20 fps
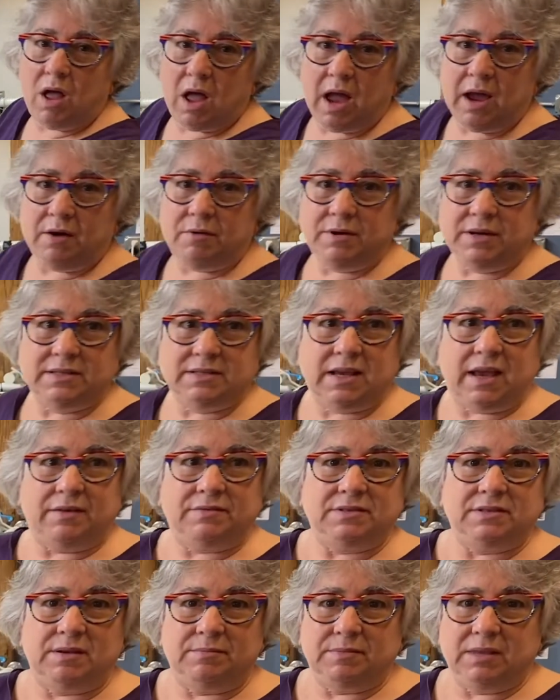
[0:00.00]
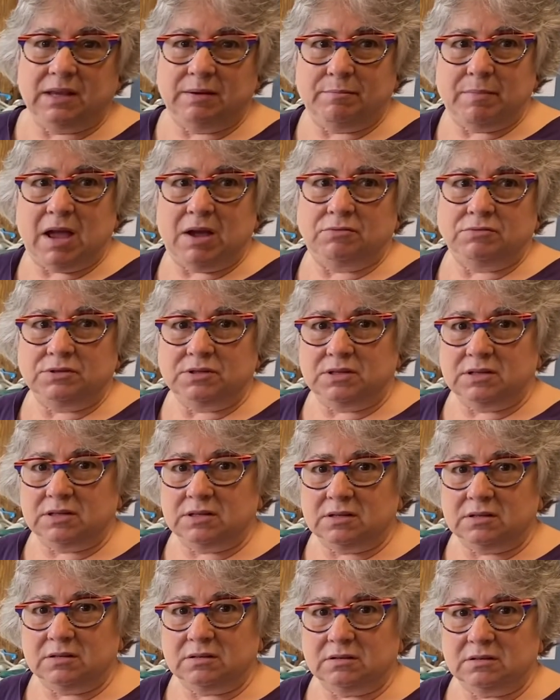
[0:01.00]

I always have something mounted